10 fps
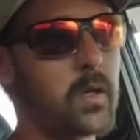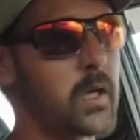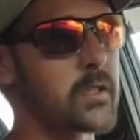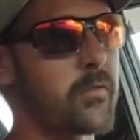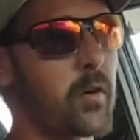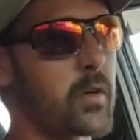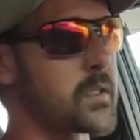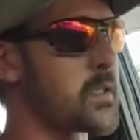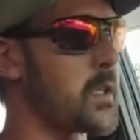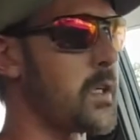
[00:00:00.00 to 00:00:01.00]
as far
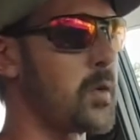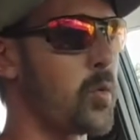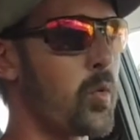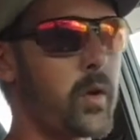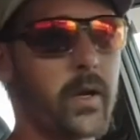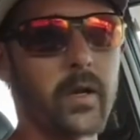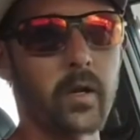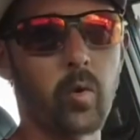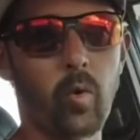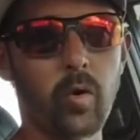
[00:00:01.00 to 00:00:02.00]
as the 1
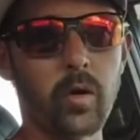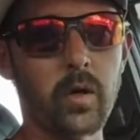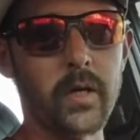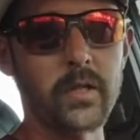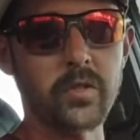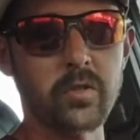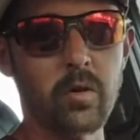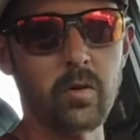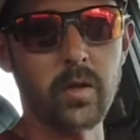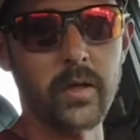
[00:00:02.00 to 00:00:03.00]
1/4 inch
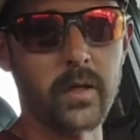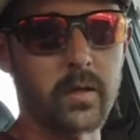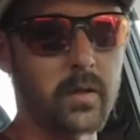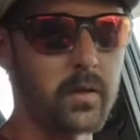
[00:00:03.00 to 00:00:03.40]
stroke length.